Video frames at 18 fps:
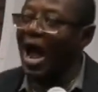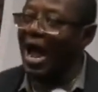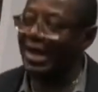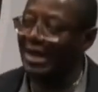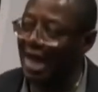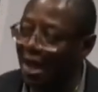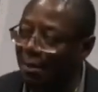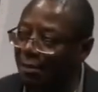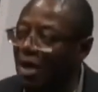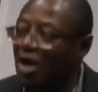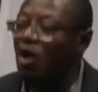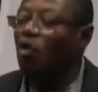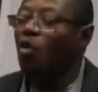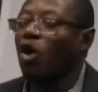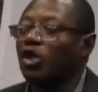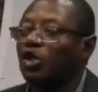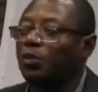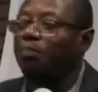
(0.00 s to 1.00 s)
Adam,
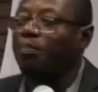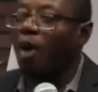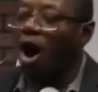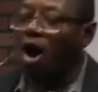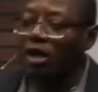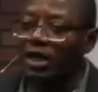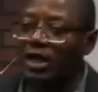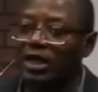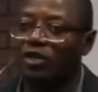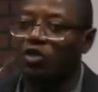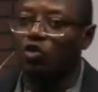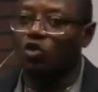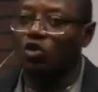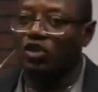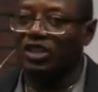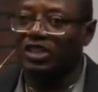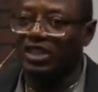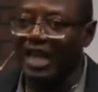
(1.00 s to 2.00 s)
was born into
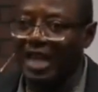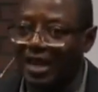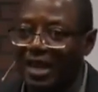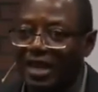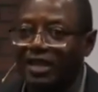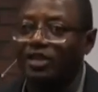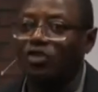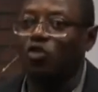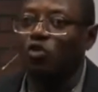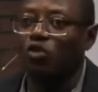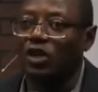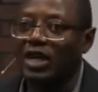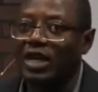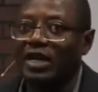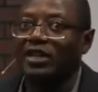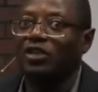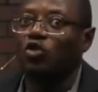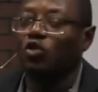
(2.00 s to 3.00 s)

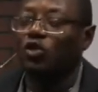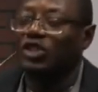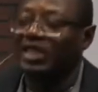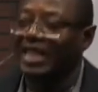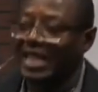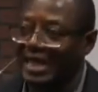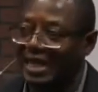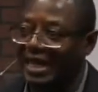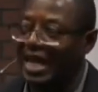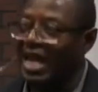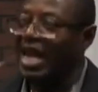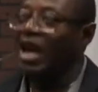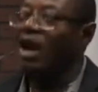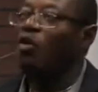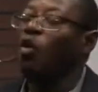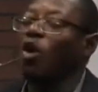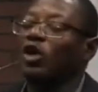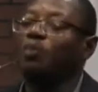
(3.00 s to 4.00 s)
sin,
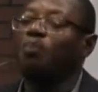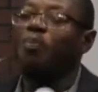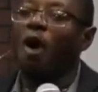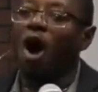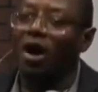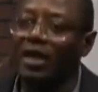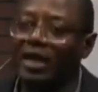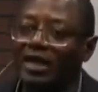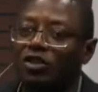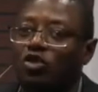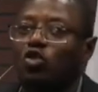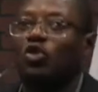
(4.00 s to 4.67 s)
was born into